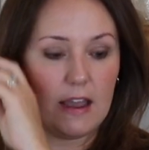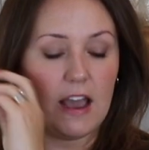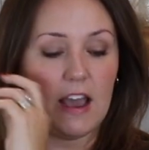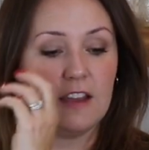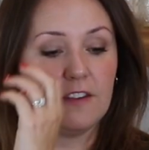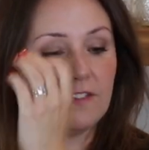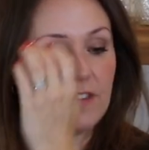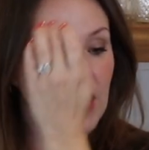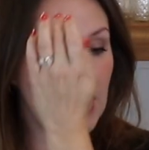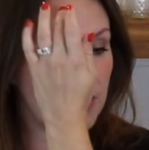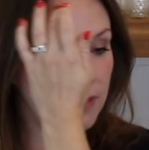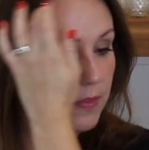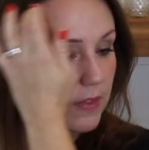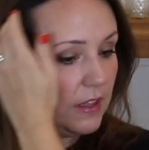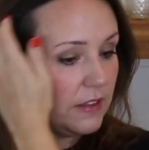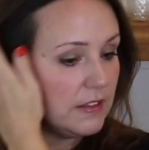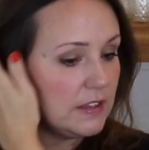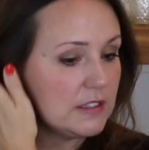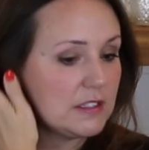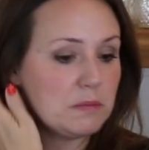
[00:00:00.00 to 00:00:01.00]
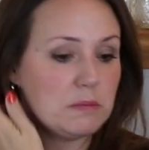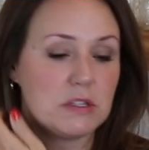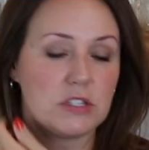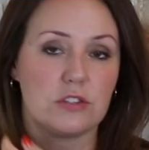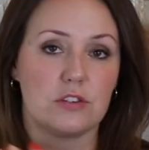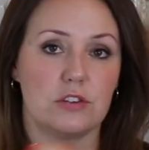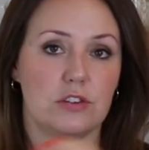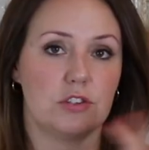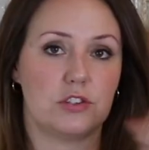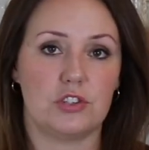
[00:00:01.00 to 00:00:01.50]
I found that this
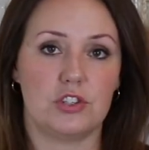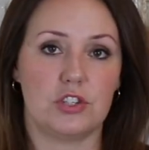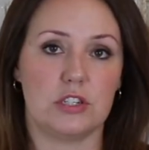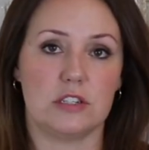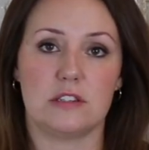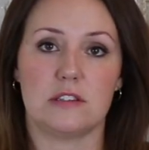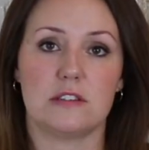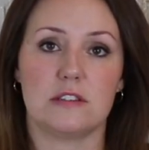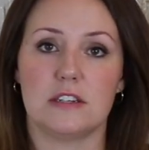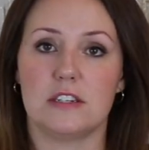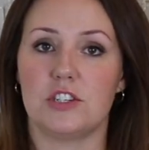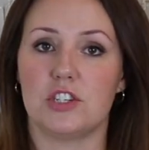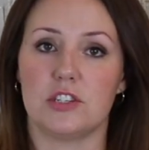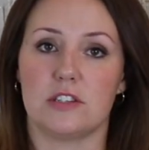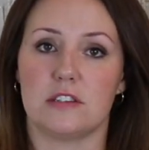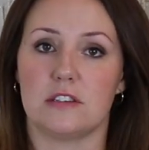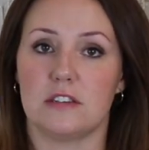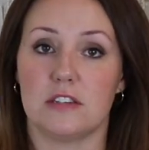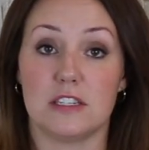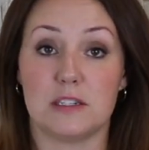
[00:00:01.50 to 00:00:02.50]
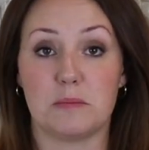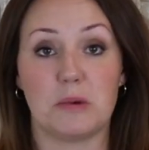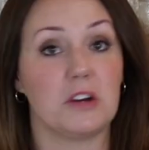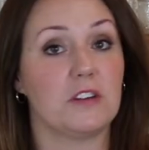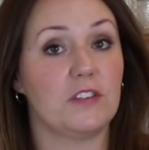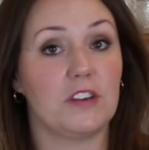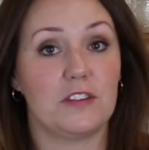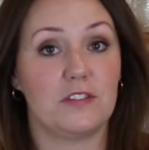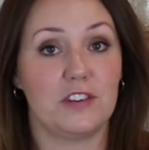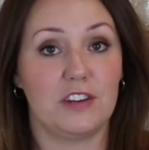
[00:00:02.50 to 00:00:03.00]
mixer is it's
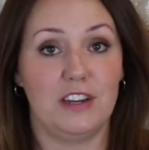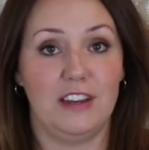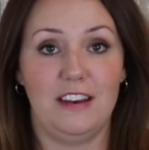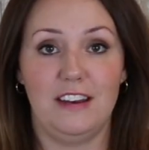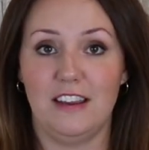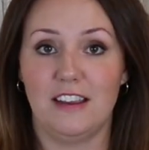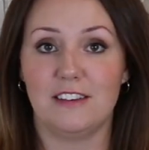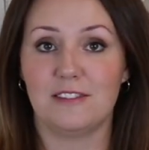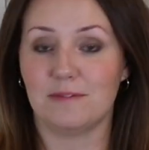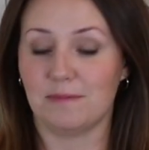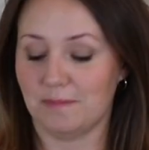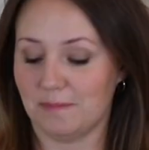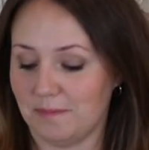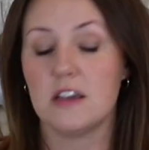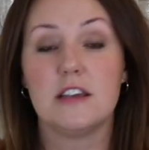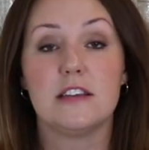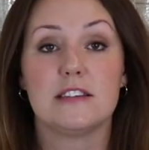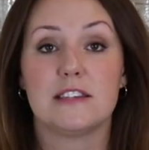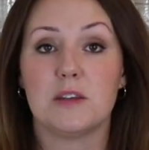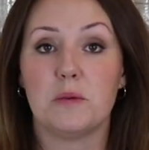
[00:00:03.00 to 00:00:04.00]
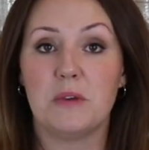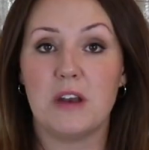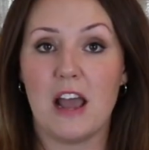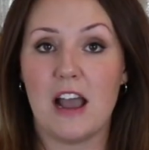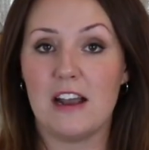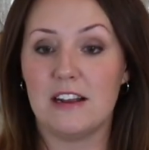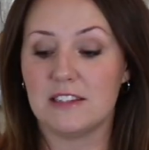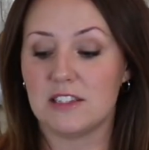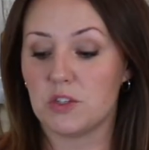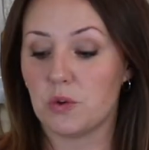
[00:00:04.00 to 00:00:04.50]
perfect for kneading. Someone
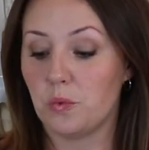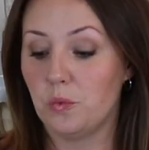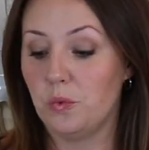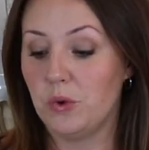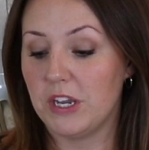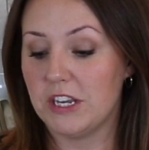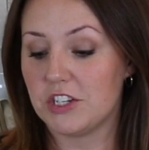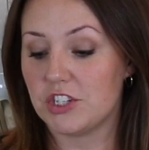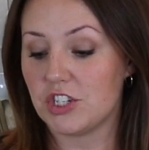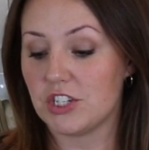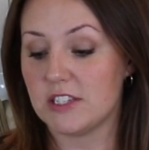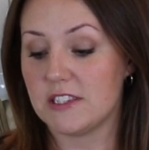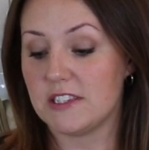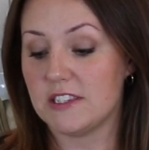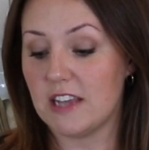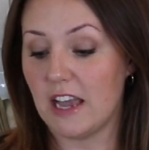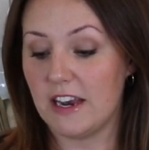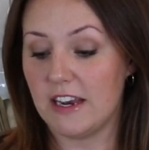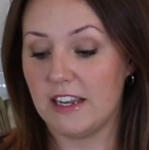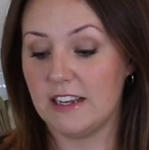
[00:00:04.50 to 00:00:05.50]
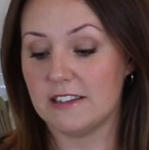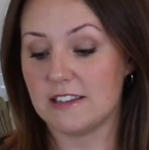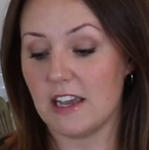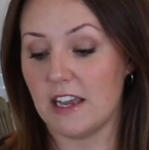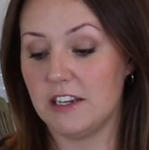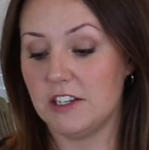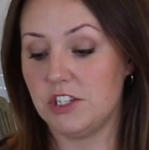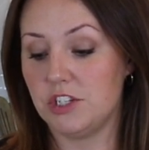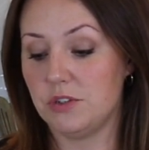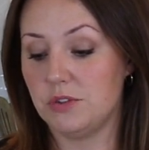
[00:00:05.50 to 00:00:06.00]
asked which settings
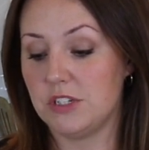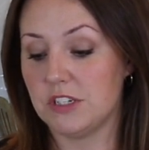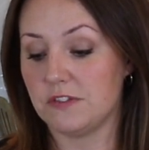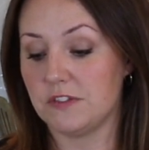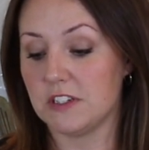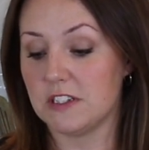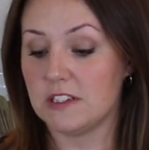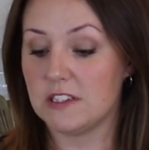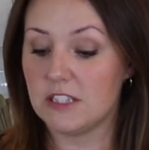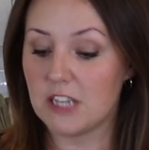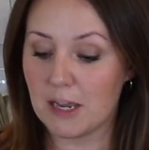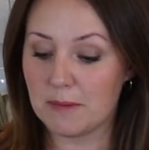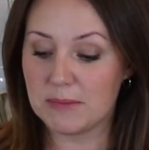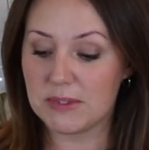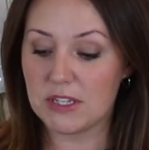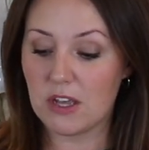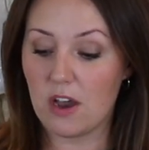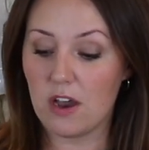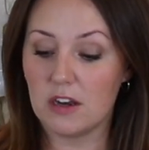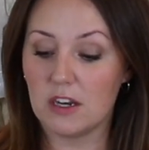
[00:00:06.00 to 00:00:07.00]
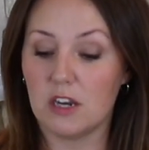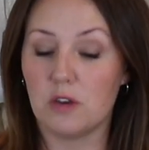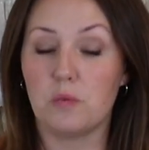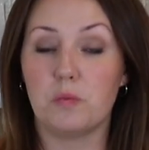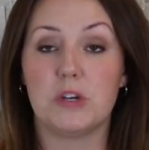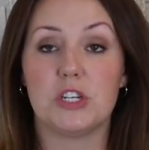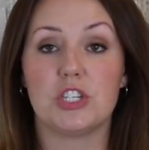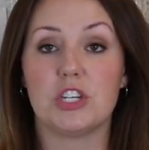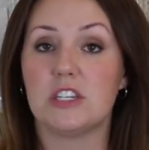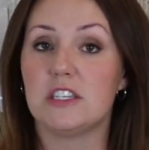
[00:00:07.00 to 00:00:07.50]
I do different steps on and
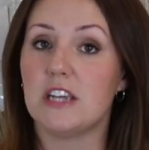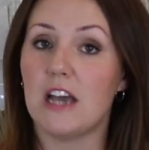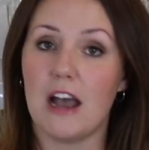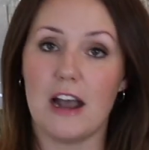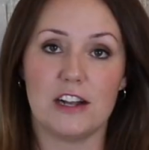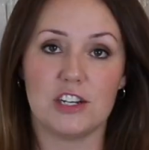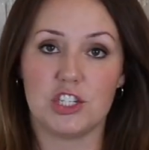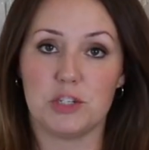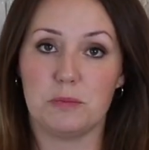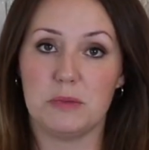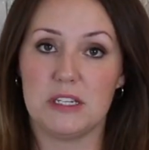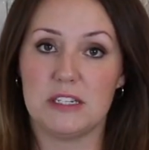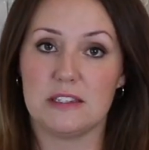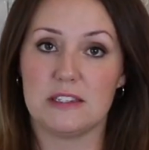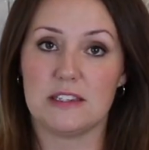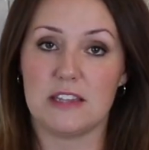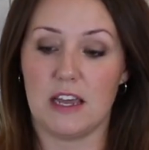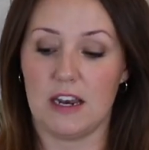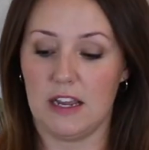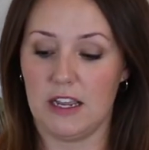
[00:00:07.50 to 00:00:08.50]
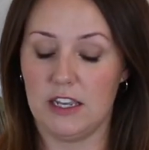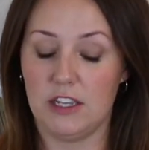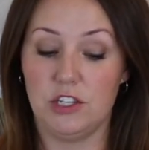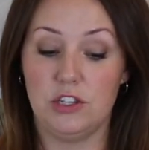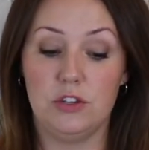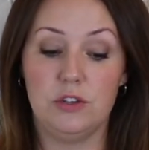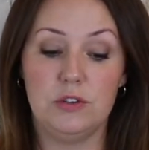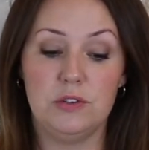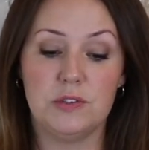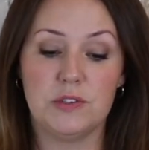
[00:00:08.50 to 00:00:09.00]
which attachments that I
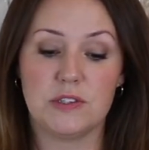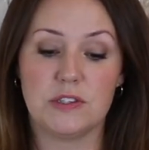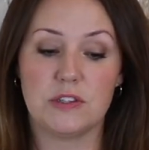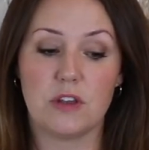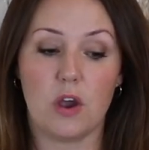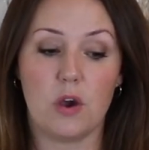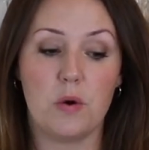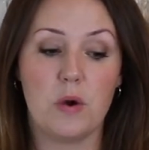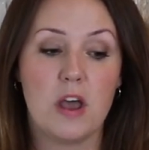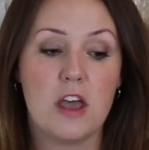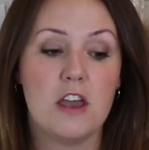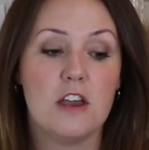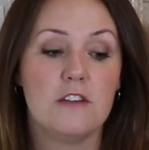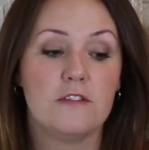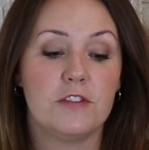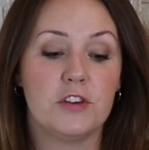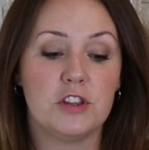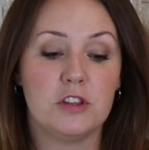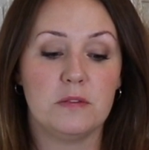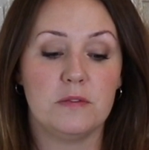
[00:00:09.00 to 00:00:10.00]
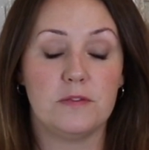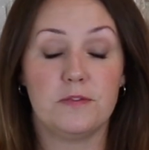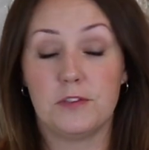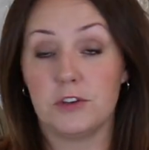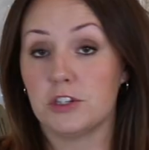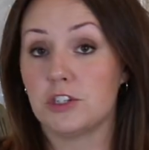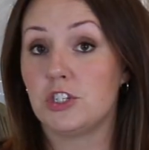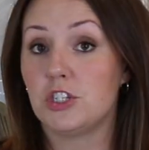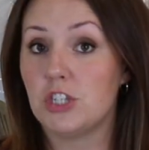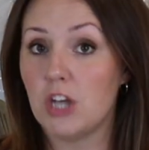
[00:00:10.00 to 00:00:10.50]
use. So
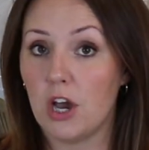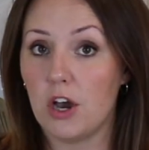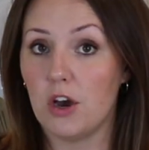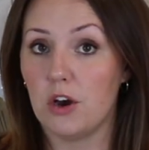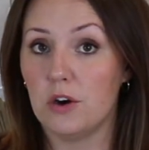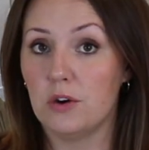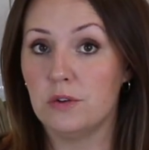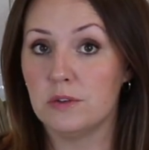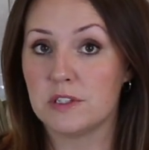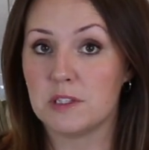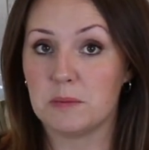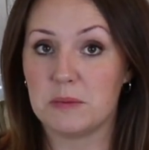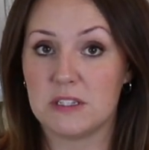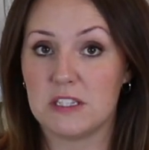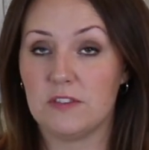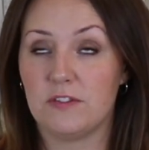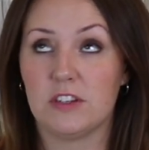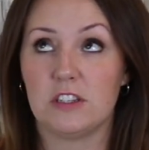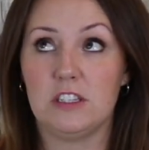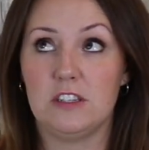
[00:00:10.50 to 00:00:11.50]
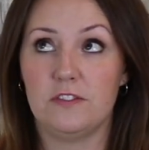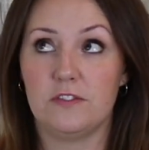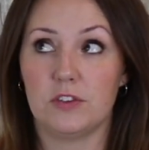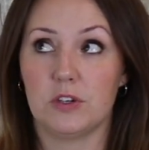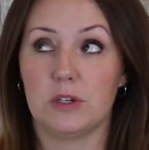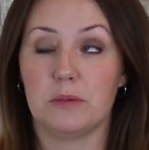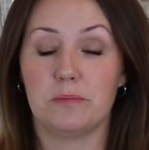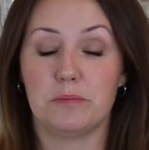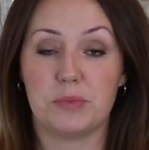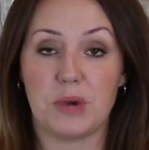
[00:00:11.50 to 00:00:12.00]
for dough, specifically
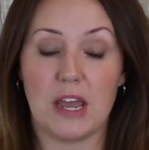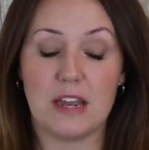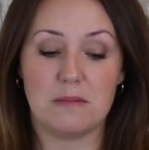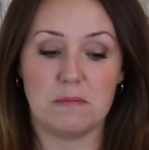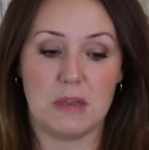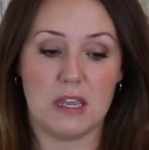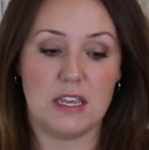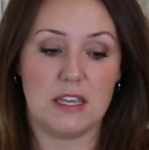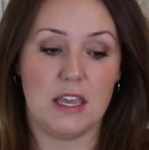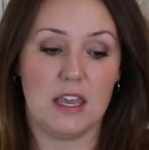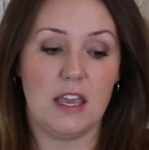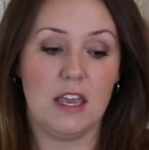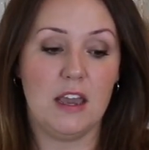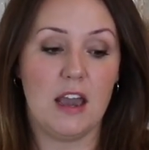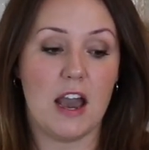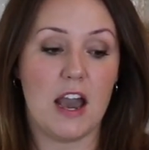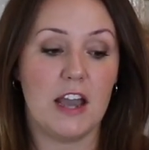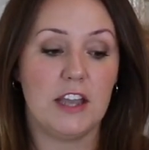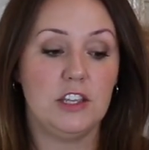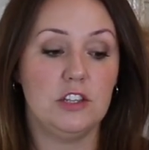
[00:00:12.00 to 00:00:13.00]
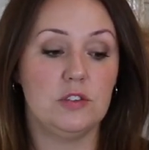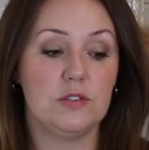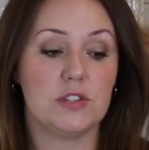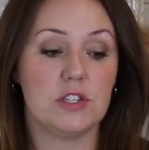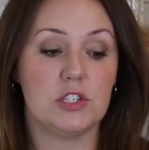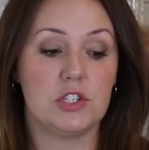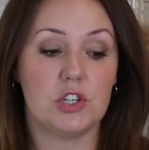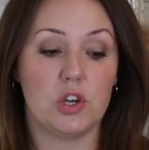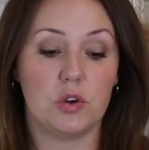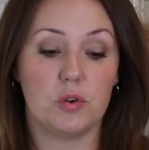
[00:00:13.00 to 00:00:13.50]
for bread making, I use
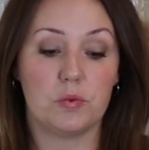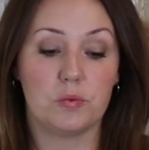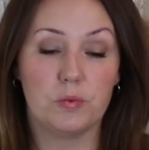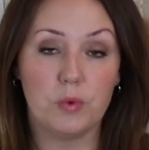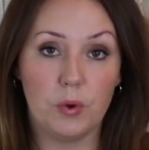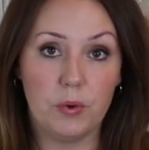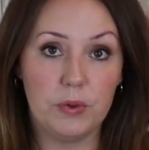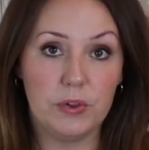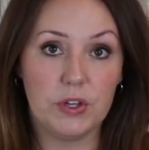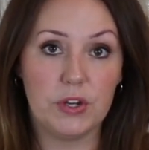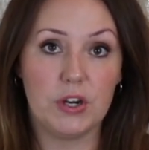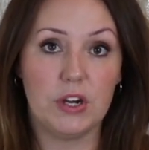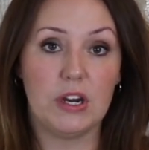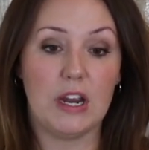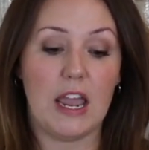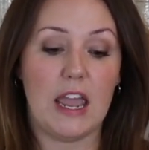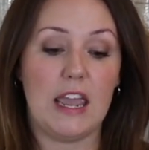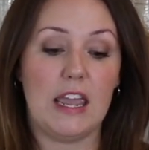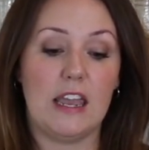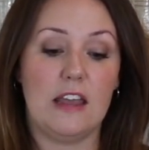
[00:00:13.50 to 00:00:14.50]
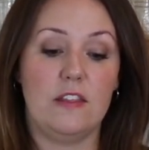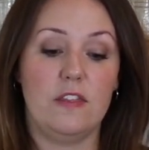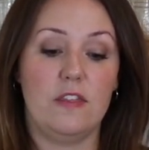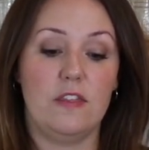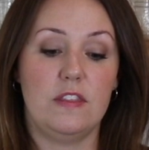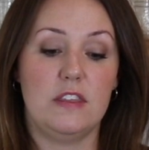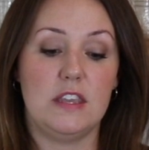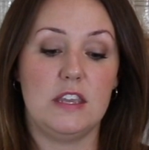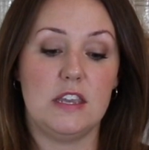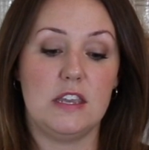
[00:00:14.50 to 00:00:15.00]
the dough roller
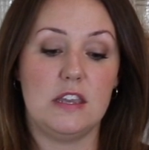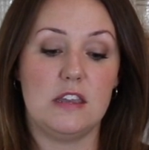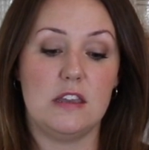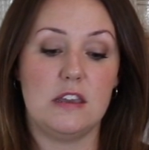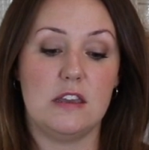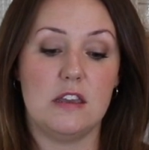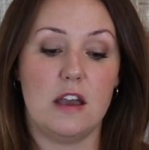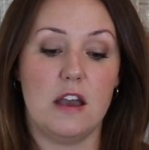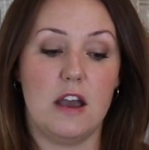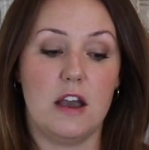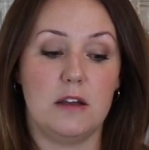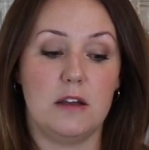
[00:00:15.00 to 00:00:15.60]
and the